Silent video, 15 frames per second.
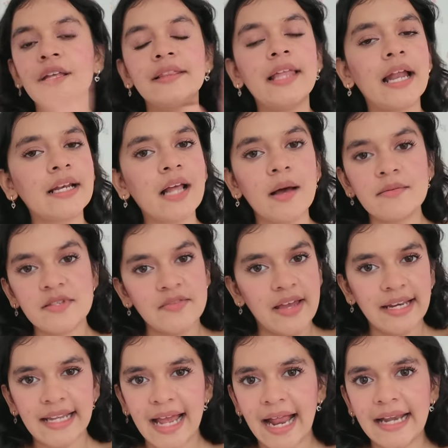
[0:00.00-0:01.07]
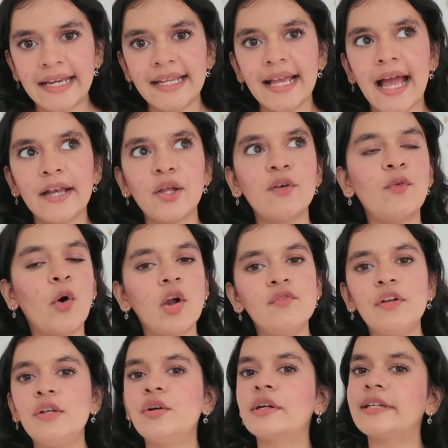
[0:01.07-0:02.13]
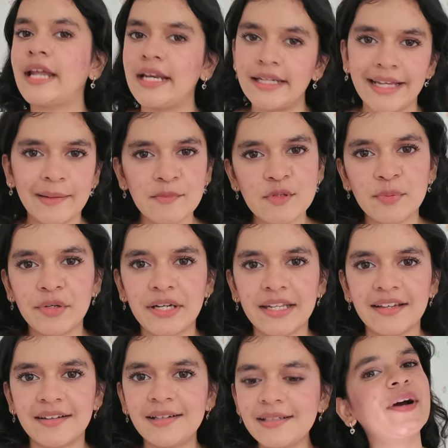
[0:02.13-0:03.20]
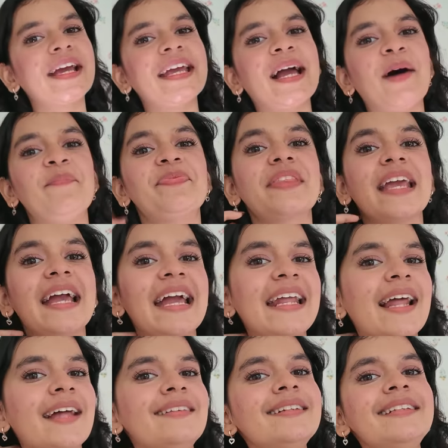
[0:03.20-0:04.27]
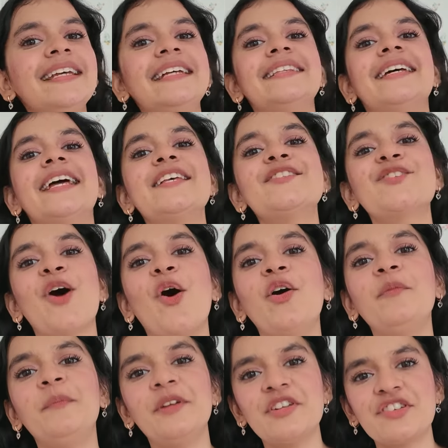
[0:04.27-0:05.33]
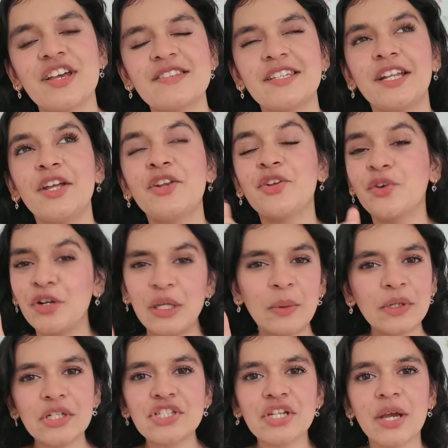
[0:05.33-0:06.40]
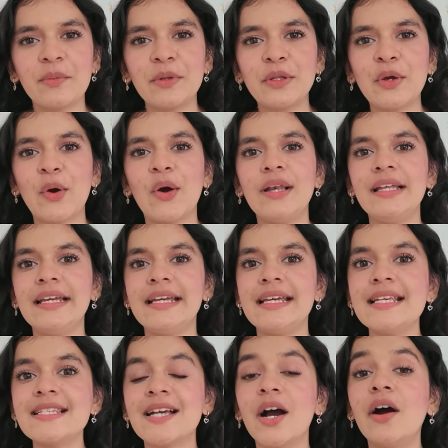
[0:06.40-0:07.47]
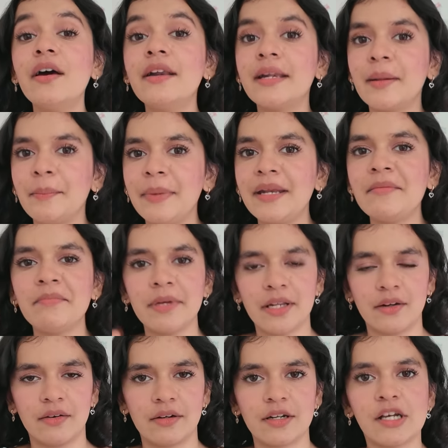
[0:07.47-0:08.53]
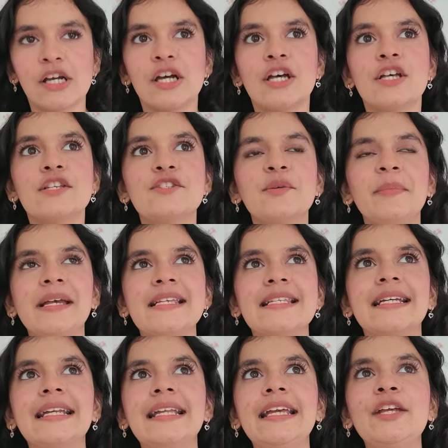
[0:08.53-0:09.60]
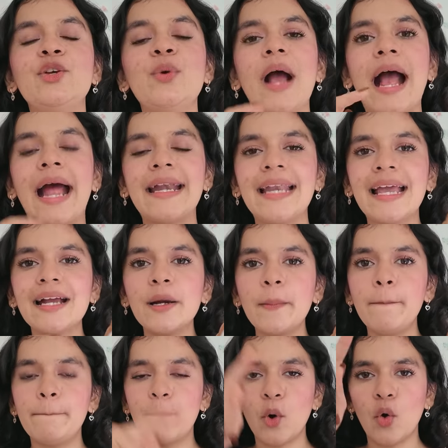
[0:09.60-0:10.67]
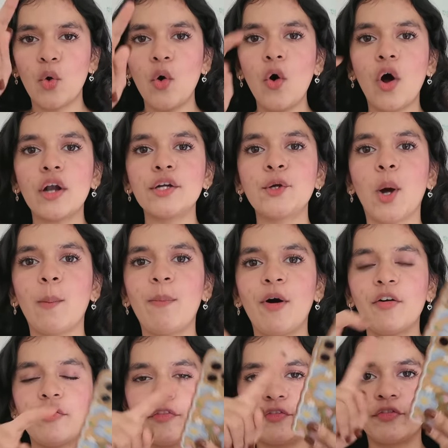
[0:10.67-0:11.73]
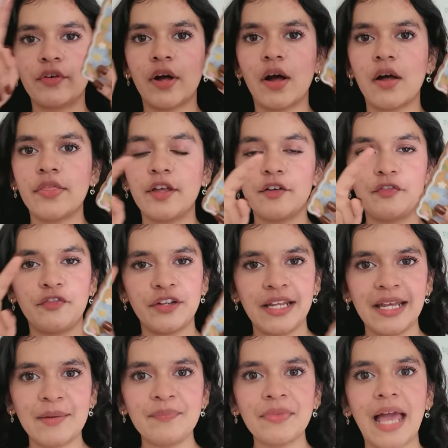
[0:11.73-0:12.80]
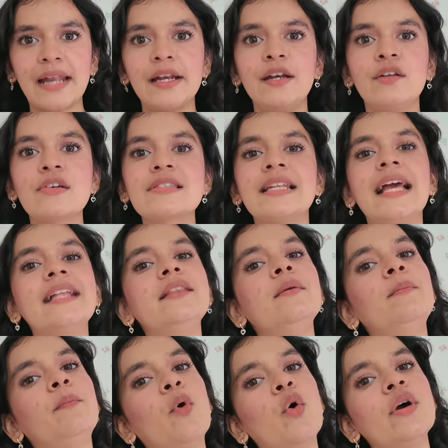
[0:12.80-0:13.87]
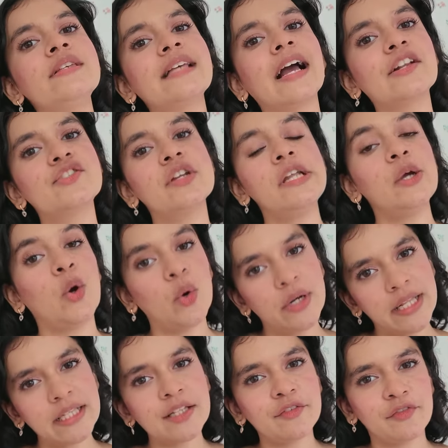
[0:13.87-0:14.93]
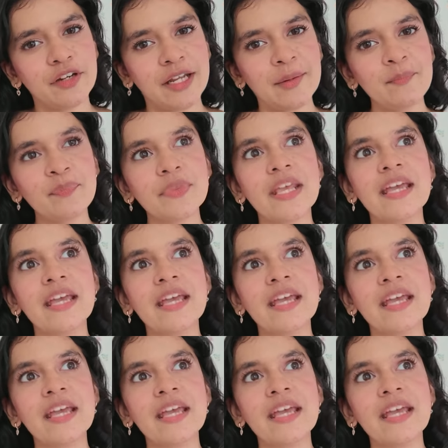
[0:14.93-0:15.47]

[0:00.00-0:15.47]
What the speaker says: That comes very handy and your wall will look 10 times prettier. Okay, yeah. Another thing that I saw on Pinterest that I really want to share with you all is a ribbon mirror. So basically you add like a bow on top of the frame and it looks like the bow is actually holding the frame,